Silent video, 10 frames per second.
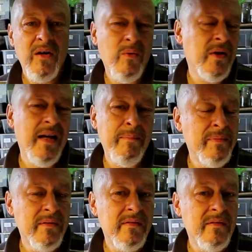what
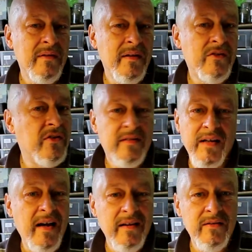happens it just
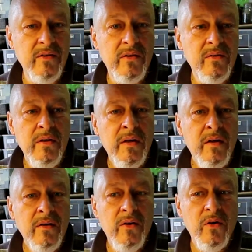dies you know
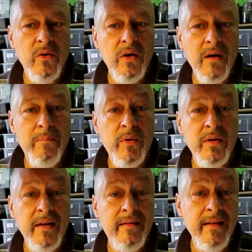so uh,
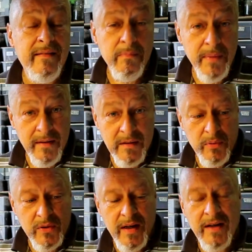this means
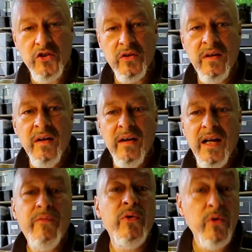protection.
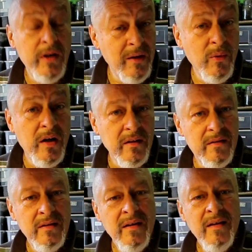If you really want,
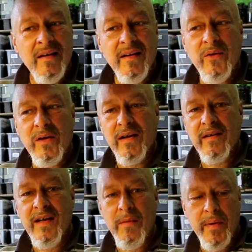you
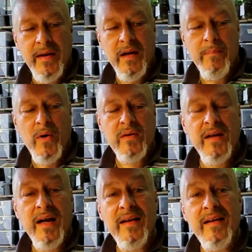can keep it in a
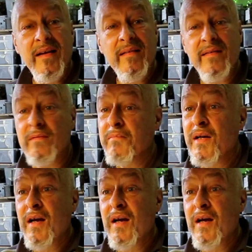box like this,